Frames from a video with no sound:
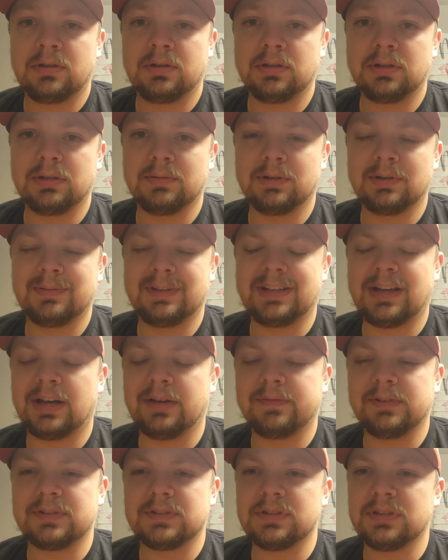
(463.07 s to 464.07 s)
I mean,
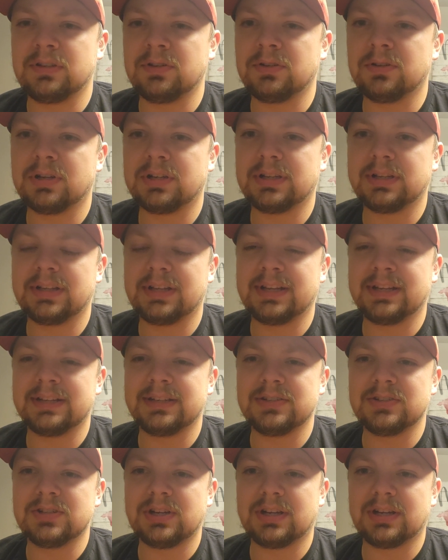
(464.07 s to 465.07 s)
obviously you can look at
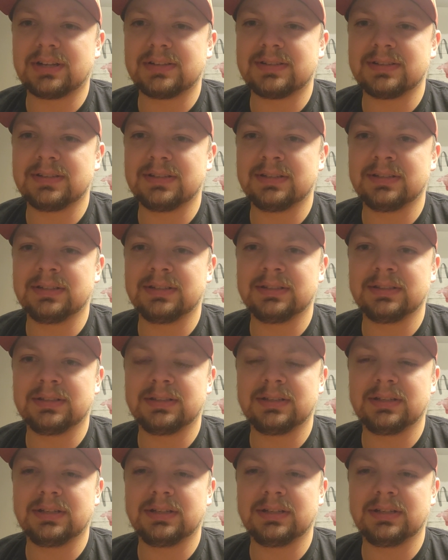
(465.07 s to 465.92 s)
Landon Jackson